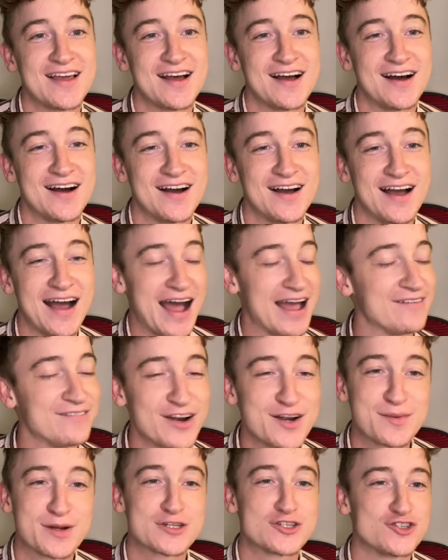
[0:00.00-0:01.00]
Uh, I
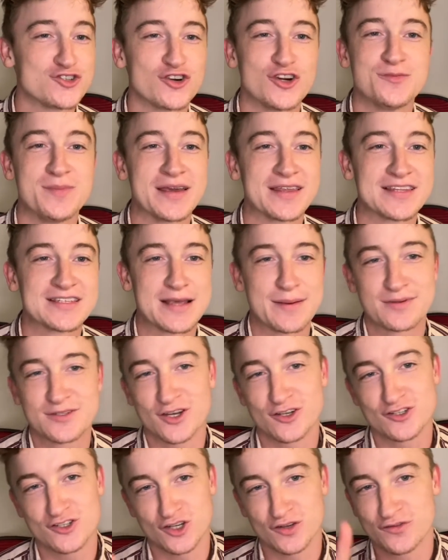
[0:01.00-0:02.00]
very much enjoyed making this
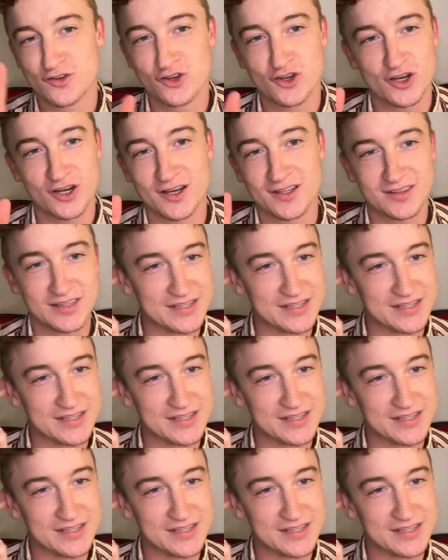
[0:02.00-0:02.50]
episode, so if you could,